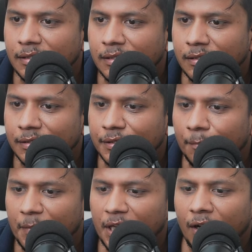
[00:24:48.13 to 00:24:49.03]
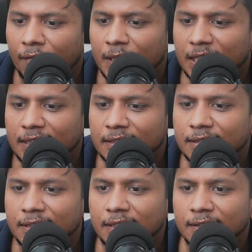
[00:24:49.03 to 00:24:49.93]
So here we can
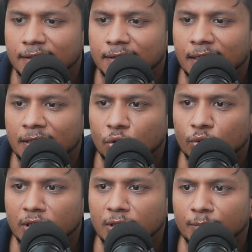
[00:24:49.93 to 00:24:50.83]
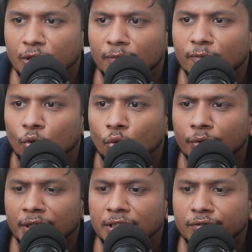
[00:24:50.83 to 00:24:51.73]
see the total number of core
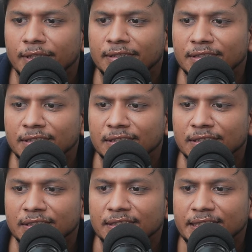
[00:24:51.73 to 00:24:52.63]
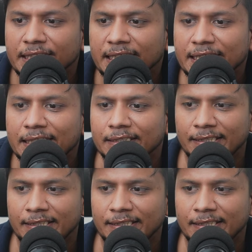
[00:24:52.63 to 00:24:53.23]
in 12th generation is 6.